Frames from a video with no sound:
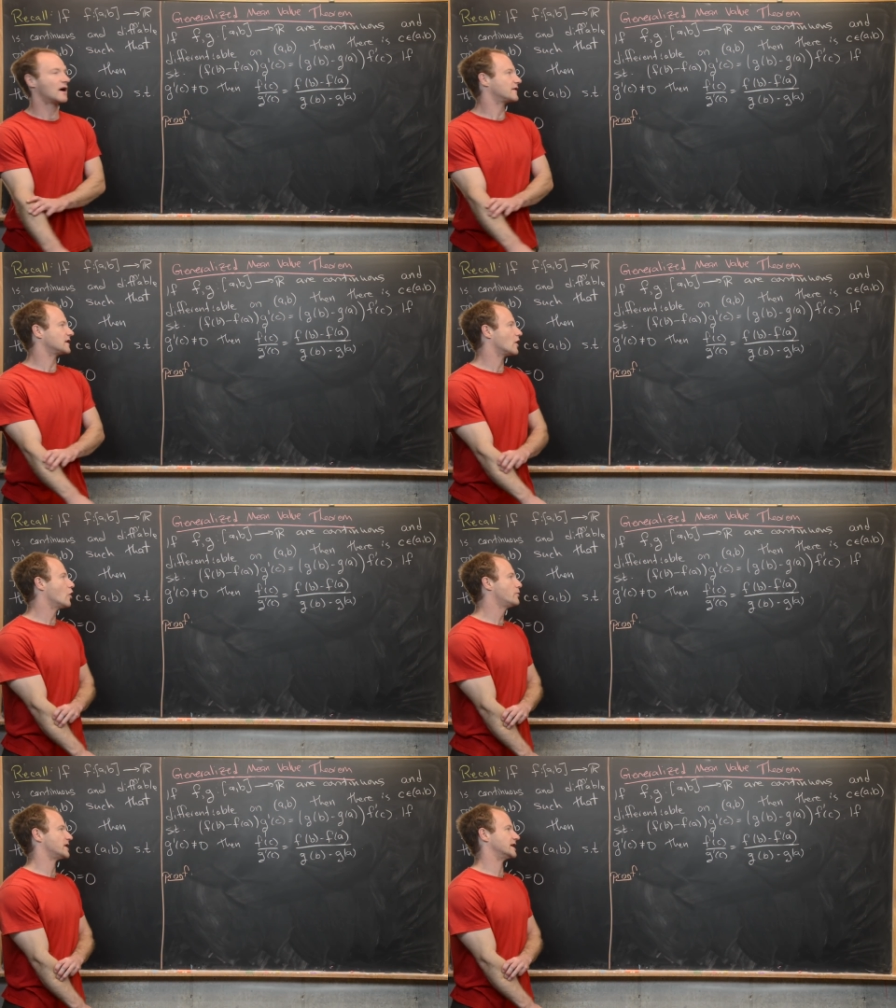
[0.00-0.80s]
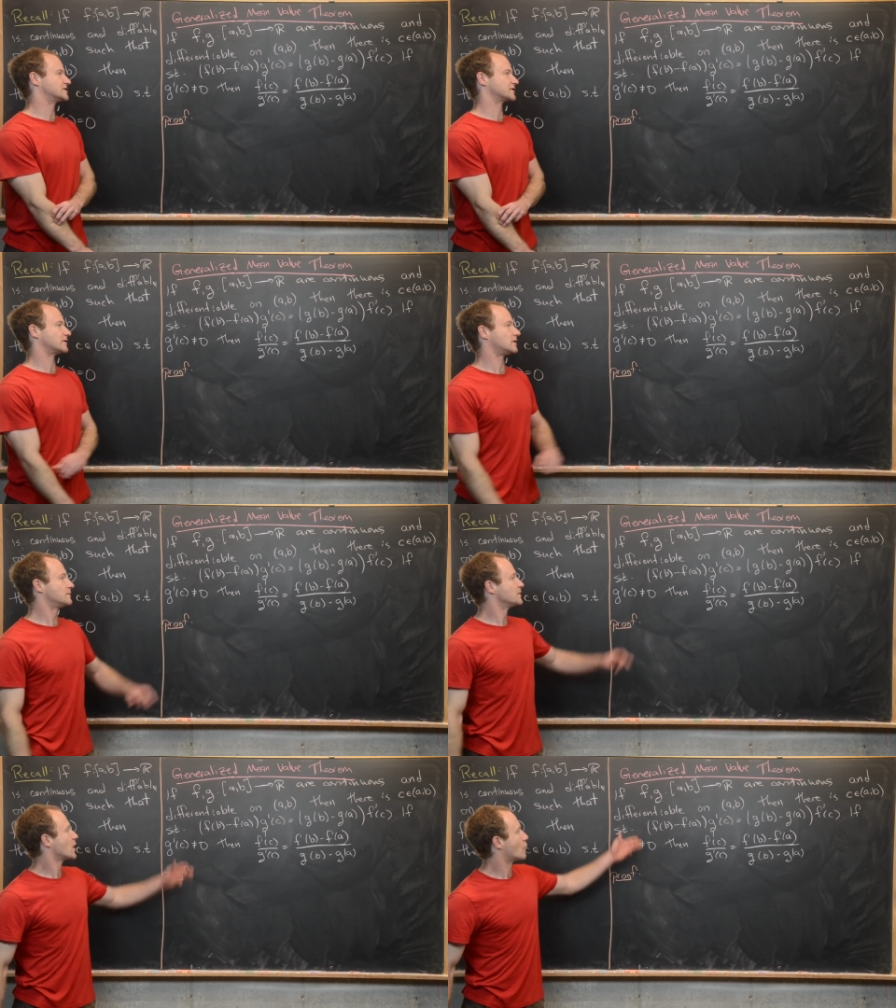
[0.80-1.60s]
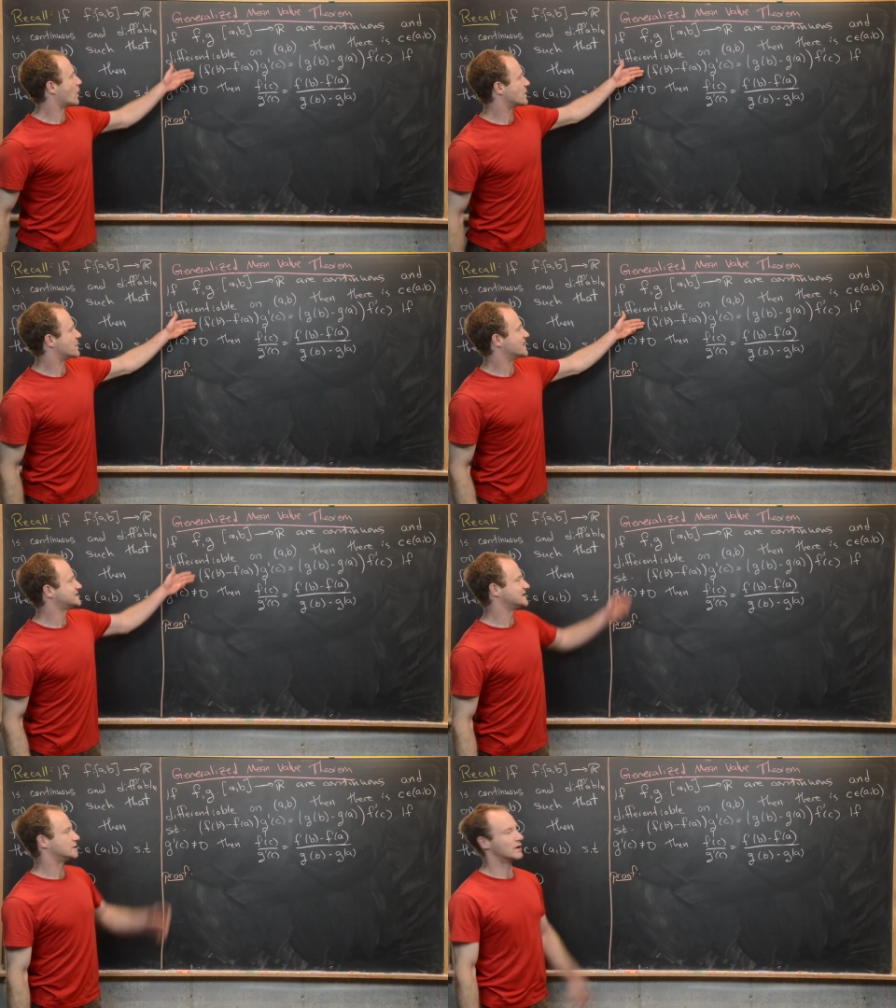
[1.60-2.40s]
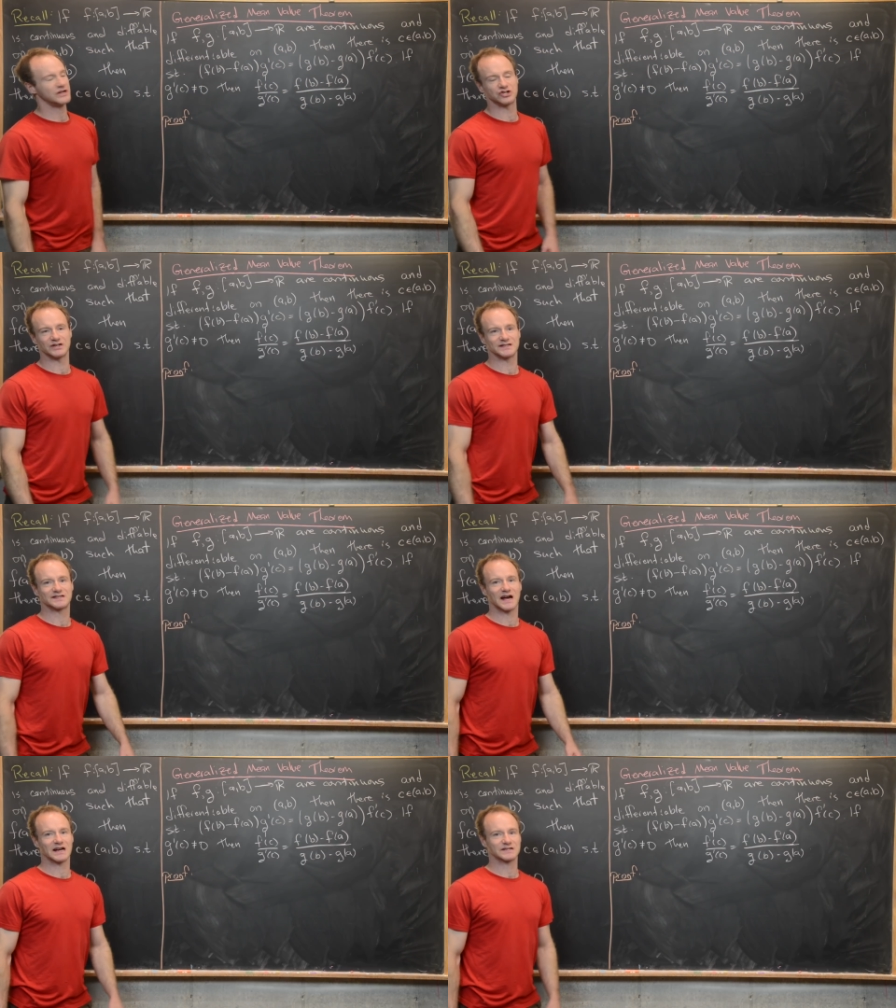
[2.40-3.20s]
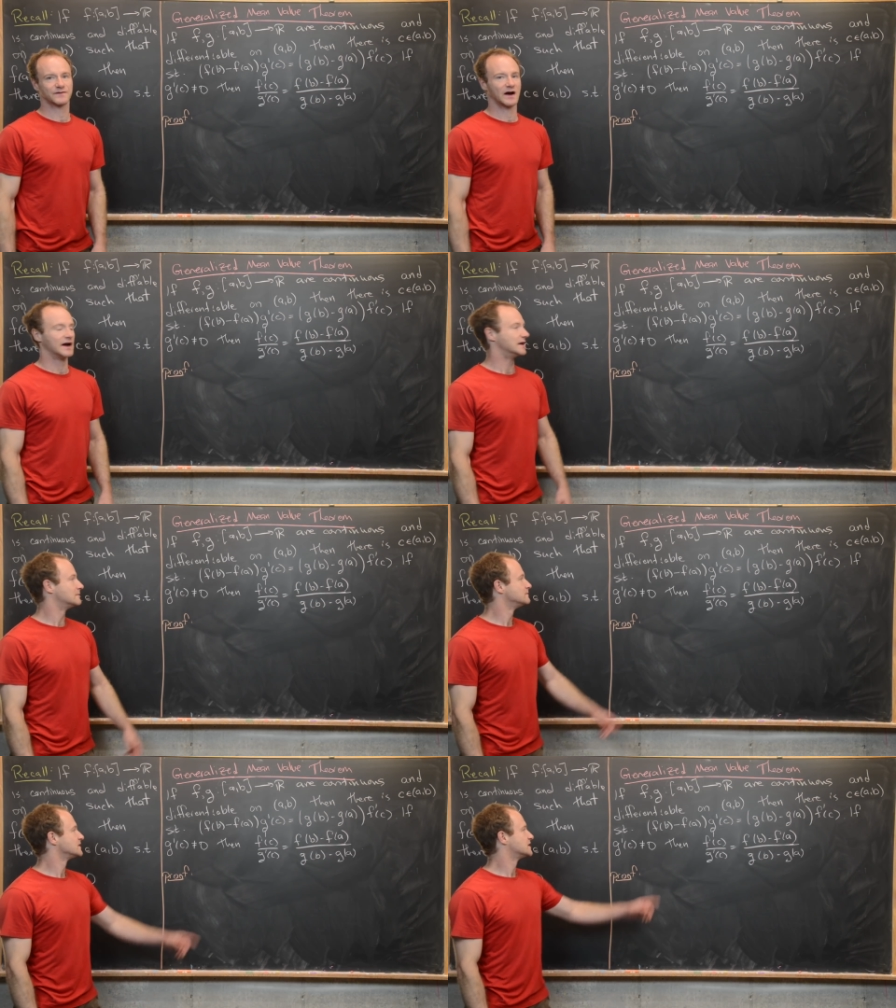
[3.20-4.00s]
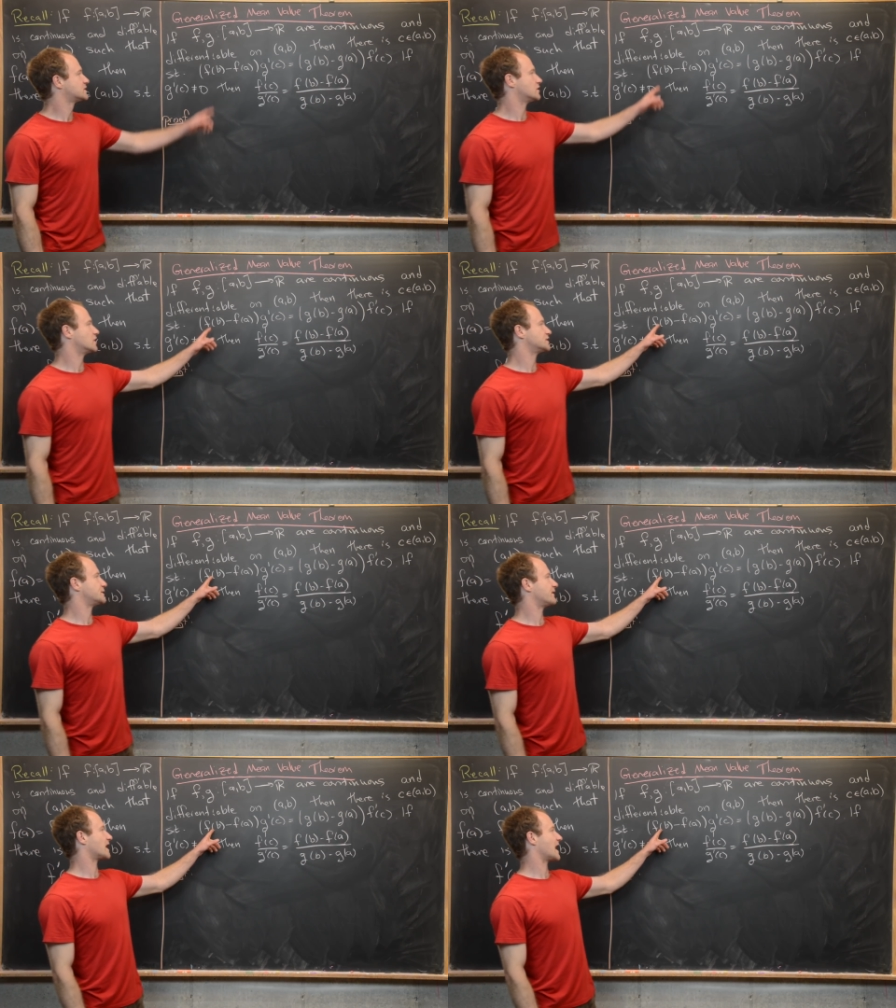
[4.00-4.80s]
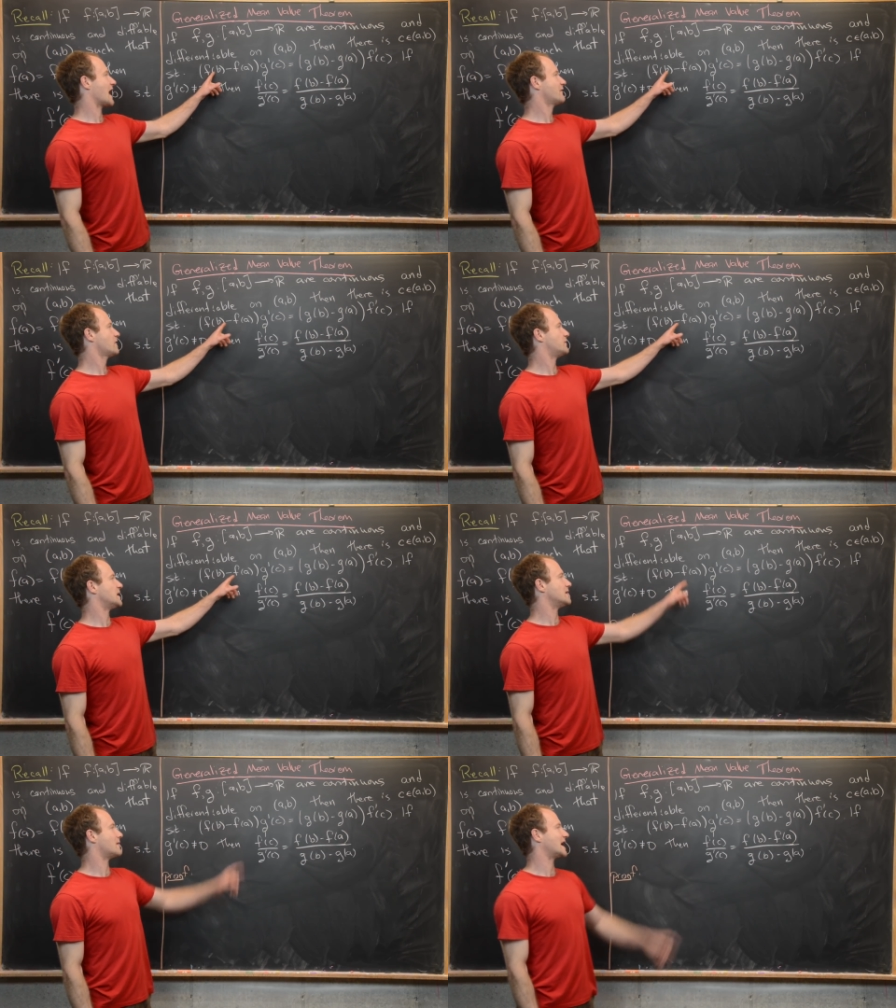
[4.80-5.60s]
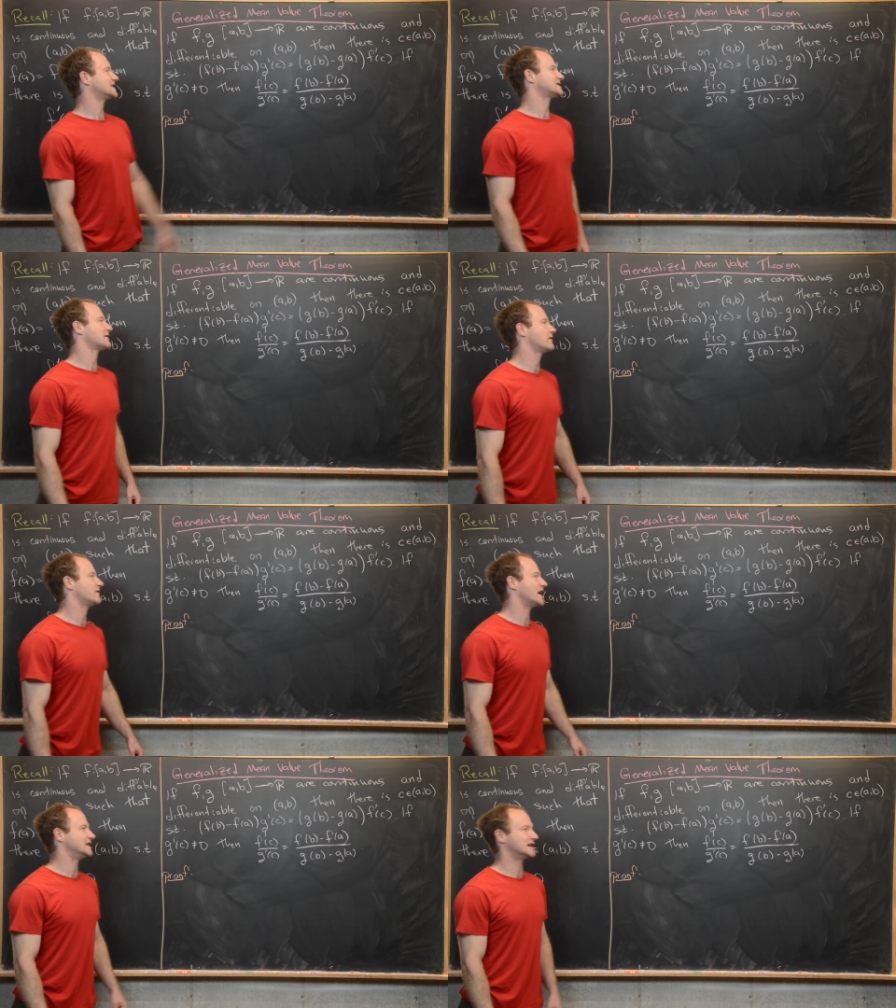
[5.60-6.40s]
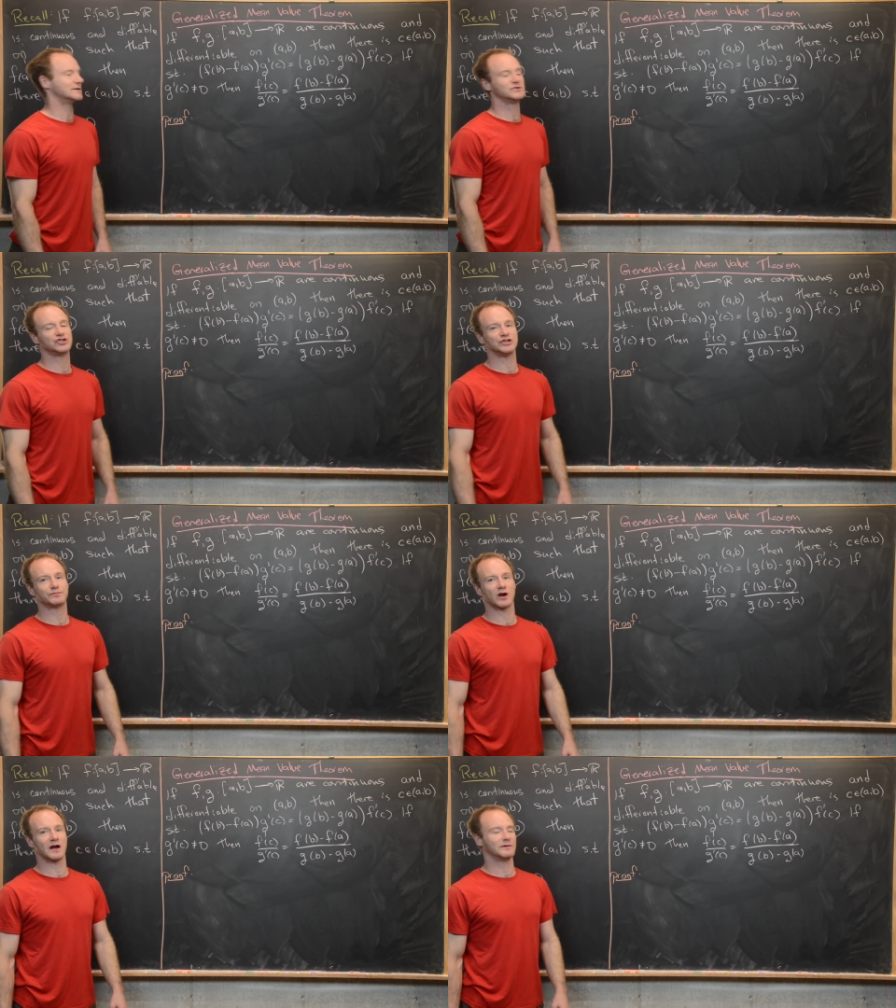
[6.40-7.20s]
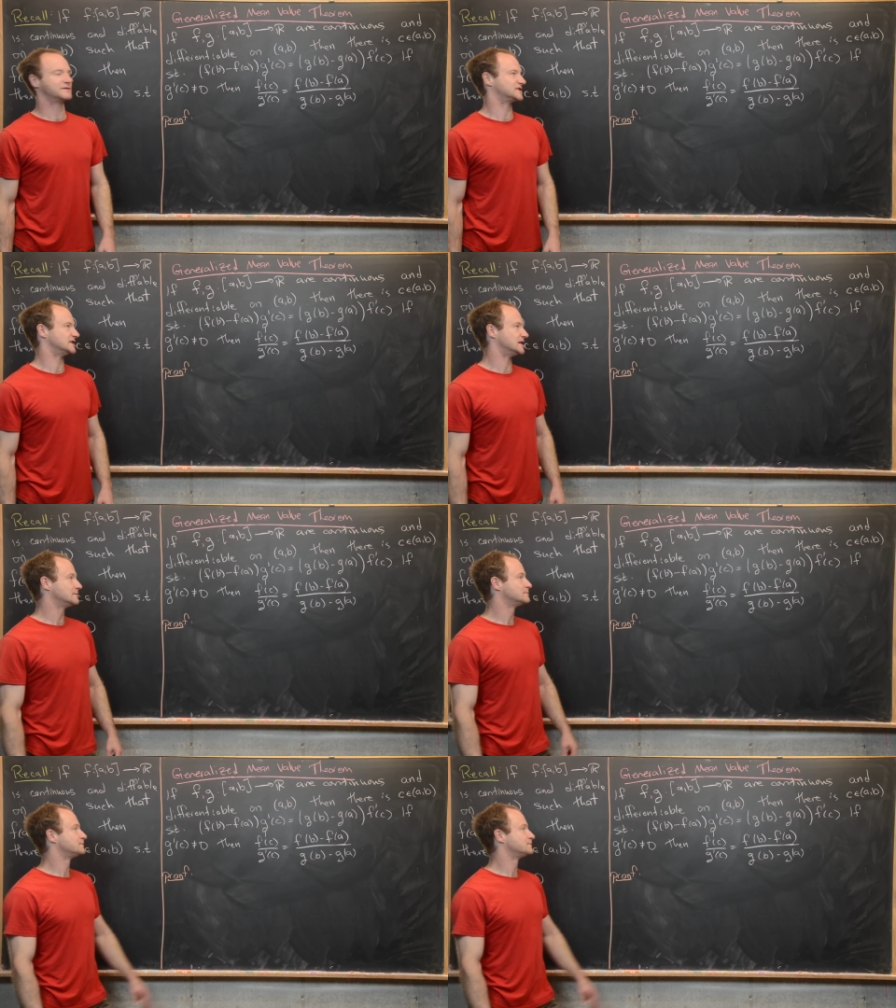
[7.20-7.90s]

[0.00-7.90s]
on the open interval where this equation is satisfied. So notice we've got f of b minus f of a times g prime of c